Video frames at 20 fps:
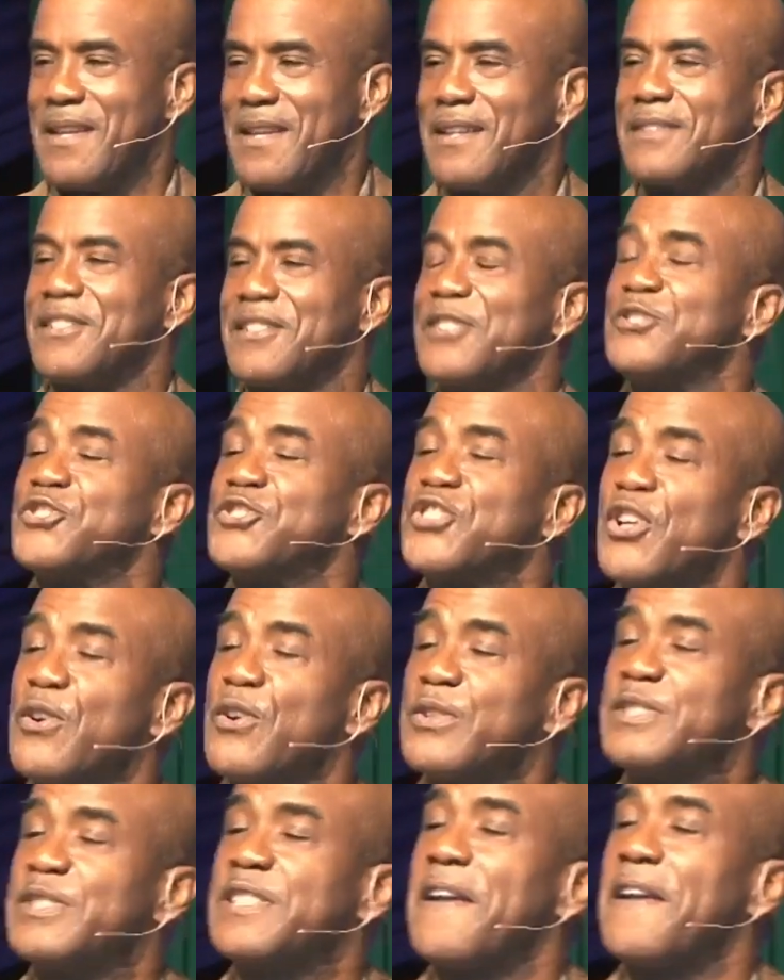The
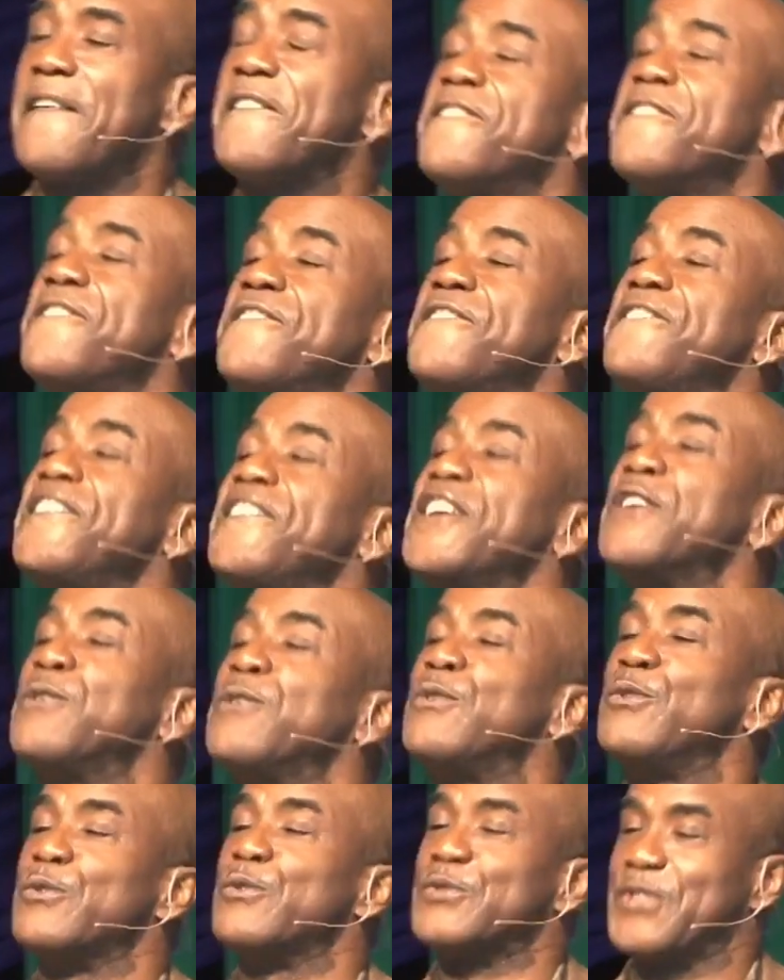church
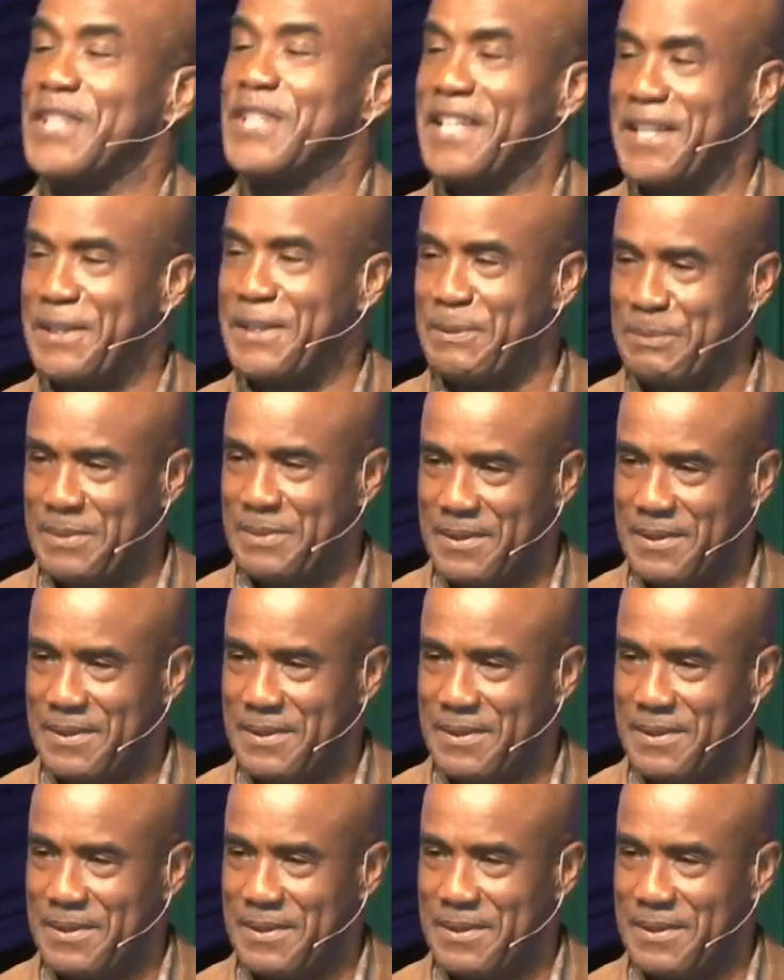fills him.